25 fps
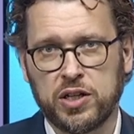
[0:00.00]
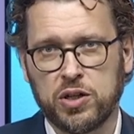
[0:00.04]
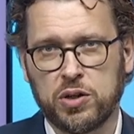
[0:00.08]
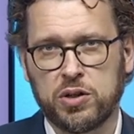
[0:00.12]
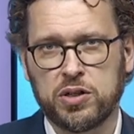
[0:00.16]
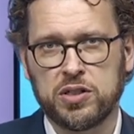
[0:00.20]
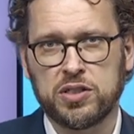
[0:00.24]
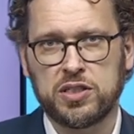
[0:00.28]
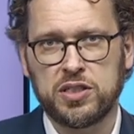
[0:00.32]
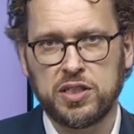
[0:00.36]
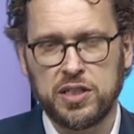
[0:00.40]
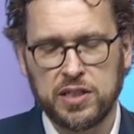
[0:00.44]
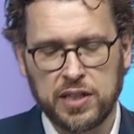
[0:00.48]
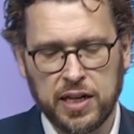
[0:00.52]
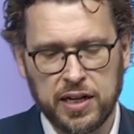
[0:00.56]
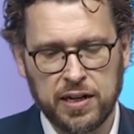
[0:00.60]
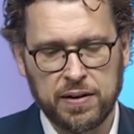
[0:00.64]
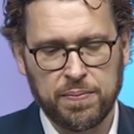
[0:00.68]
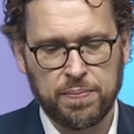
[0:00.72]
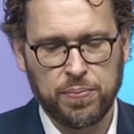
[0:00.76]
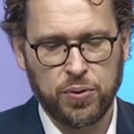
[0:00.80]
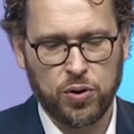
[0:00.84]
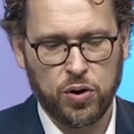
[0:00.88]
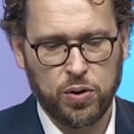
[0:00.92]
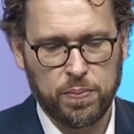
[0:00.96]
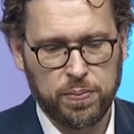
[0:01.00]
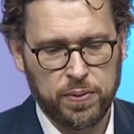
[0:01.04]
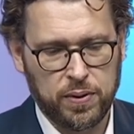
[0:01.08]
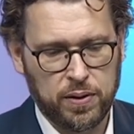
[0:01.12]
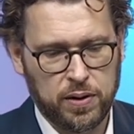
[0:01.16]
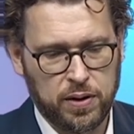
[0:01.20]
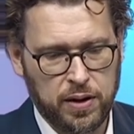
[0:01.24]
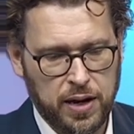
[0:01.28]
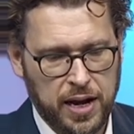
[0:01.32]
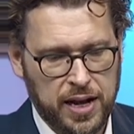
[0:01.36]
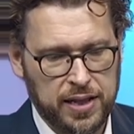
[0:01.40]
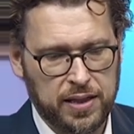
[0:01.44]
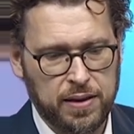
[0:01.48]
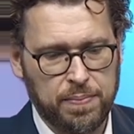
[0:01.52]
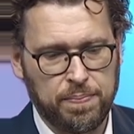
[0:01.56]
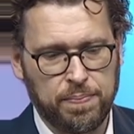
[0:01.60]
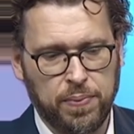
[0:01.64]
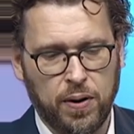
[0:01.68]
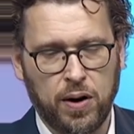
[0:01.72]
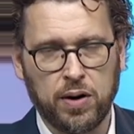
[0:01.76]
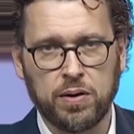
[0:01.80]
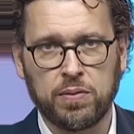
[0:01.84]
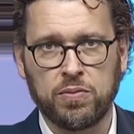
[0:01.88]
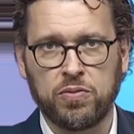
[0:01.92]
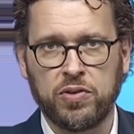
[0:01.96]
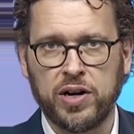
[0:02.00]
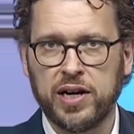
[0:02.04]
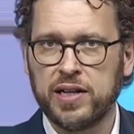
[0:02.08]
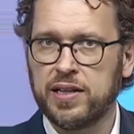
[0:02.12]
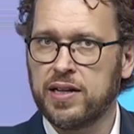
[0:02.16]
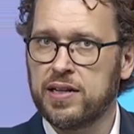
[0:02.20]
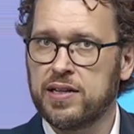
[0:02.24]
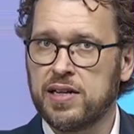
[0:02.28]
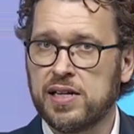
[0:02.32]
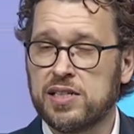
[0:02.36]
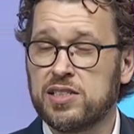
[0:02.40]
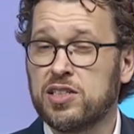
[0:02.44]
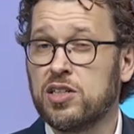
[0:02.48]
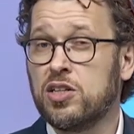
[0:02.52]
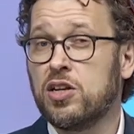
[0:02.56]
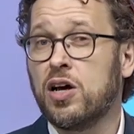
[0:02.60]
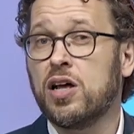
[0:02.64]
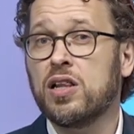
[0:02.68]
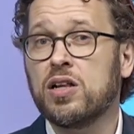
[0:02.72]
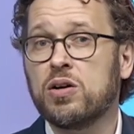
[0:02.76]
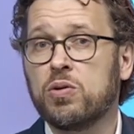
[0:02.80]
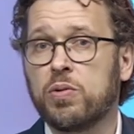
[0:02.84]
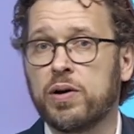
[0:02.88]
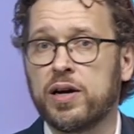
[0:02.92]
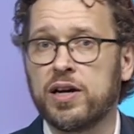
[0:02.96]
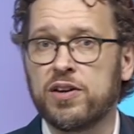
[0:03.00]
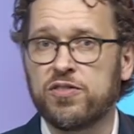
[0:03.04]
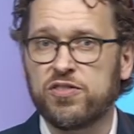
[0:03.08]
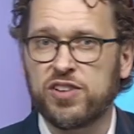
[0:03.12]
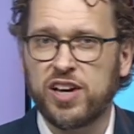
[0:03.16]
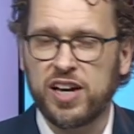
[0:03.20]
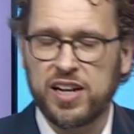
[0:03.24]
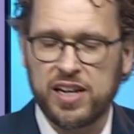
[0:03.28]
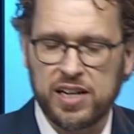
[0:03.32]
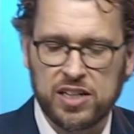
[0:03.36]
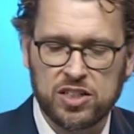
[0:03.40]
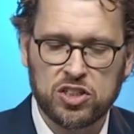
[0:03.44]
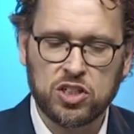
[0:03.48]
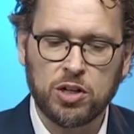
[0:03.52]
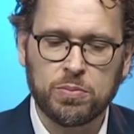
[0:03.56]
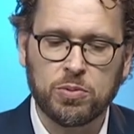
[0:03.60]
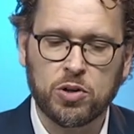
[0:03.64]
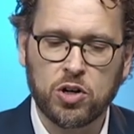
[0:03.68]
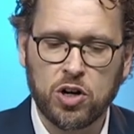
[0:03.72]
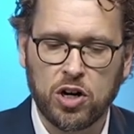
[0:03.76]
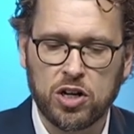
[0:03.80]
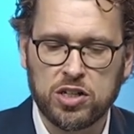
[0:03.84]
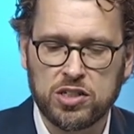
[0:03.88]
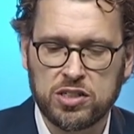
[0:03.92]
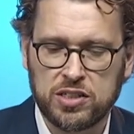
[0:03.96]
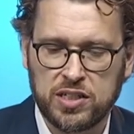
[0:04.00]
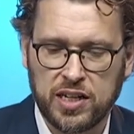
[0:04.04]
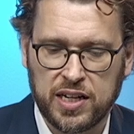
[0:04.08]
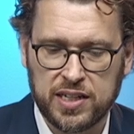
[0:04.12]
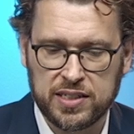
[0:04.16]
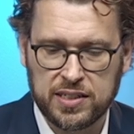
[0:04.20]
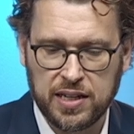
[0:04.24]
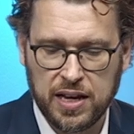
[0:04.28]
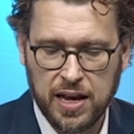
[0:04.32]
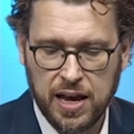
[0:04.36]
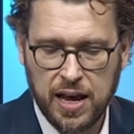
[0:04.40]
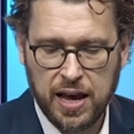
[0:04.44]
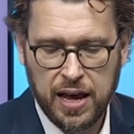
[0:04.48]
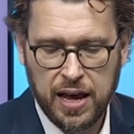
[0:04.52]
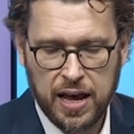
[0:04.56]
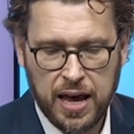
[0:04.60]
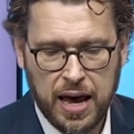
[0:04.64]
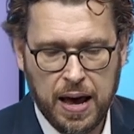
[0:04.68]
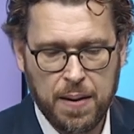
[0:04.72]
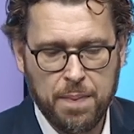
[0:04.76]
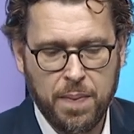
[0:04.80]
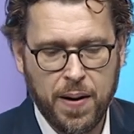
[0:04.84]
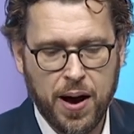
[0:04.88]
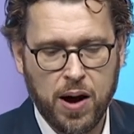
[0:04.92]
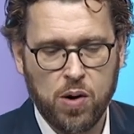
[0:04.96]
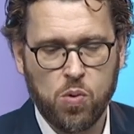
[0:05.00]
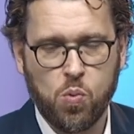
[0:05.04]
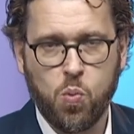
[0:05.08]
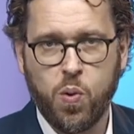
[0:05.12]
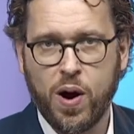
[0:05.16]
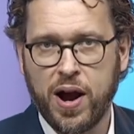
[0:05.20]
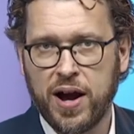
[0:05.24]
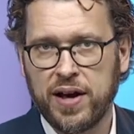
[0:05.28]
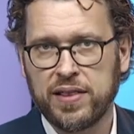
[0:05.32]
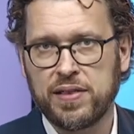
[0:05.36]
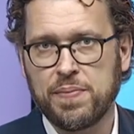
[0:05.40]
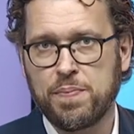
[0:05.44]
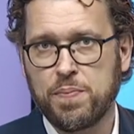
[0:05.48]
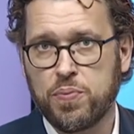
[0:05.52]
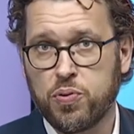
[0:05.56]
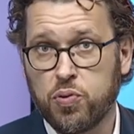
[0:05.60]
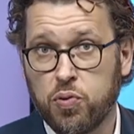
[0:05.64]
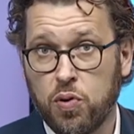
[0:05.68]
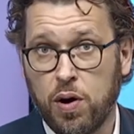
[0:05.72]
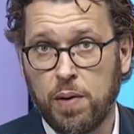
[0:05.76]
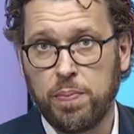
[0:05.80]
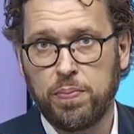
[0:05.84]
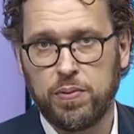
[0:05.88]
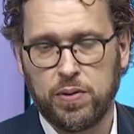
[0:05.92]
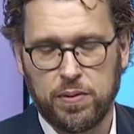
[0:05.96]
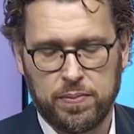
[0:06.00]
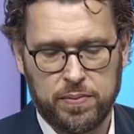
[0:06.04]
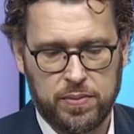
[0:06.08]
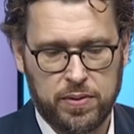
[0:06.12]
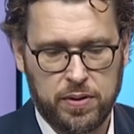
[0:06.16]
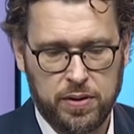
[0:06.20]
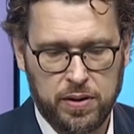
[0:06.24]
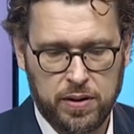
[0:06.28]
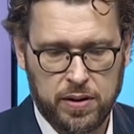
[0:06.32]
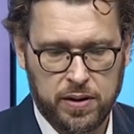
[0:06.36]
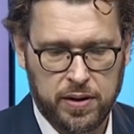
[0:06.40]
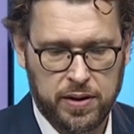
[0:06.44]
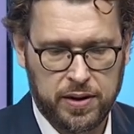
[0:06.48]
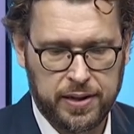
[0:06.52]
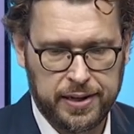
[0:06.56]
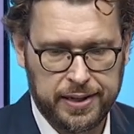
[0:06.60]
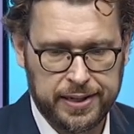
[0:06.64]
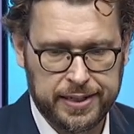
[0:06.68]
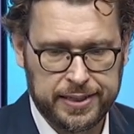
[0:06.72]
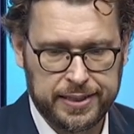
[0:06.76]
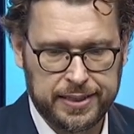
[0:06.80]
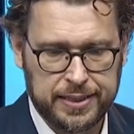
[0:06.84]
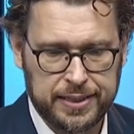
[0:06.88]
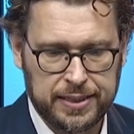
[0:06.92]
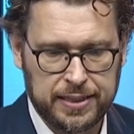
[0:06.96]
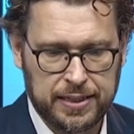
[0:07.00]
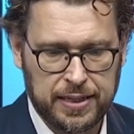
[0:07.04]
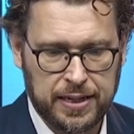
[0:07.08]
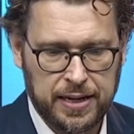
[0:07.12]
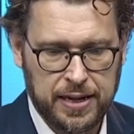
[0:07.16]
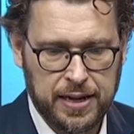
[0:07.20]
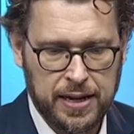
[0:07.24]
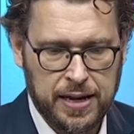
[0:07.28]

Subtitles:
You can see that in purple at the bottom there. That's another way of getting some context about where the problem is.